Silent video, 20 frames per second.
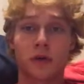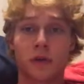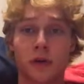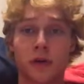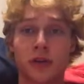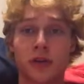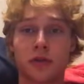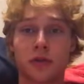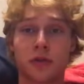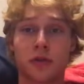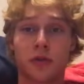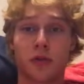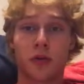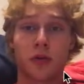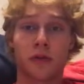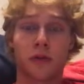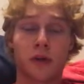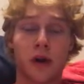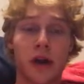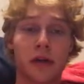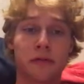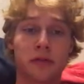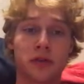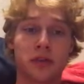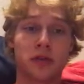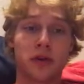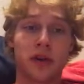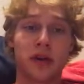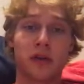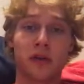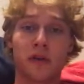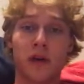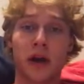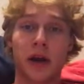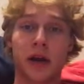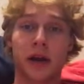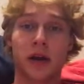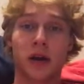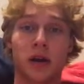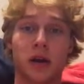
first, it was important for Heifetz to identify